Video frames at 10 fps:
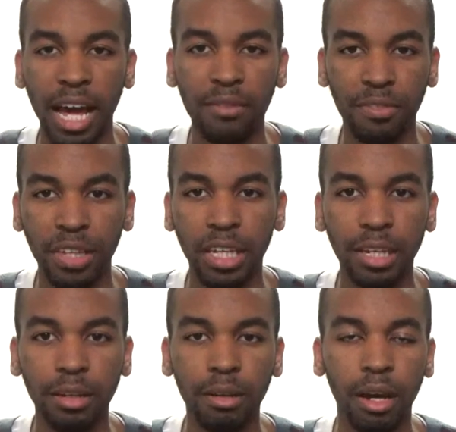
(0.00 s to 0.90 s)

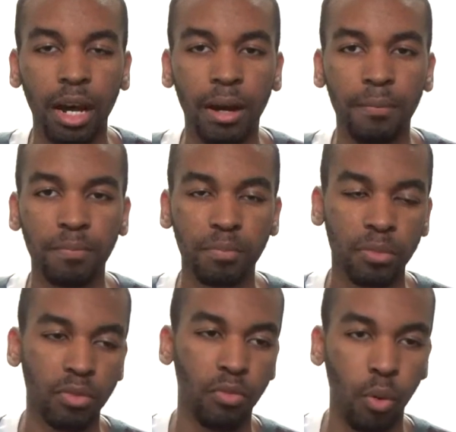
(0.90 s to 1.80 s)
fee
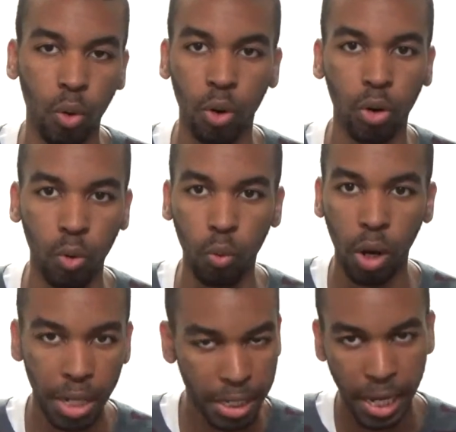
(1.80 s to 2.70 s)
for
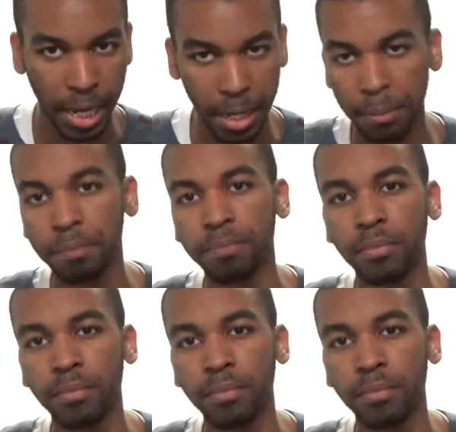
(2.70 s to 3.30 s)
one game,